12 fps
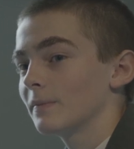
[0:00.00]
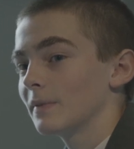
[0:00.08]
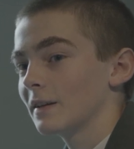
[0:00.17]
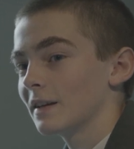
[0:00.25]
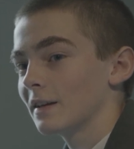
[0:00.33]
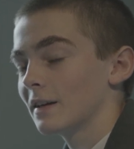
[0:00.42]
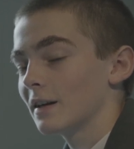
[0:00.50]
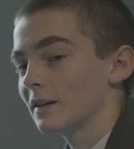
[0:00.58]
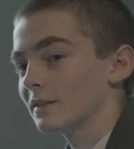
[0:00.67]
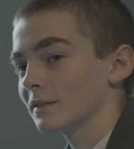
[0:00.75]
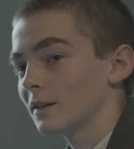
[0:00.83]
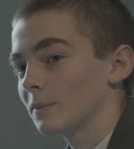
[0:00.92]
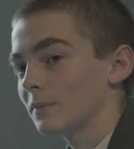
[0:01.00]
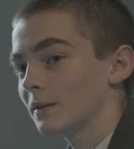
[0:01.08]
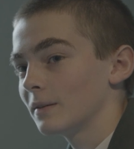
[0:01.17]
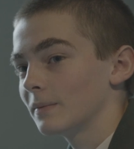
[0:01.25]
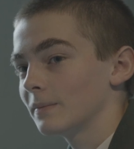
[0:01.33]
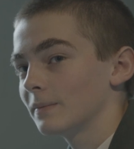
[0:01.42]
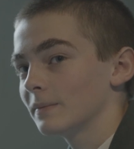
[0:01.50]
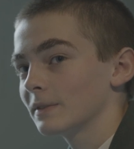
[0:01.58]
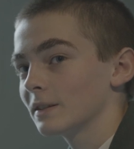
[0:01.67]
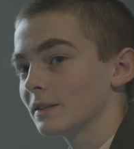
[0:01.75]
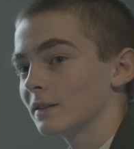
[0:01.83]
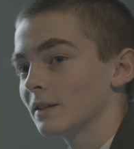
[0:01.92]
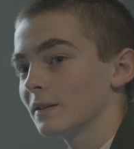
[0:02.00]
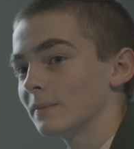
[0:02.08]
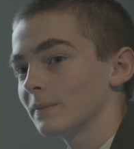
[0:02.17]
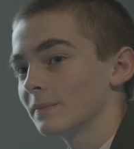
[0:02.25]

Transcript: Yeah, and I hadn't slept then, since then.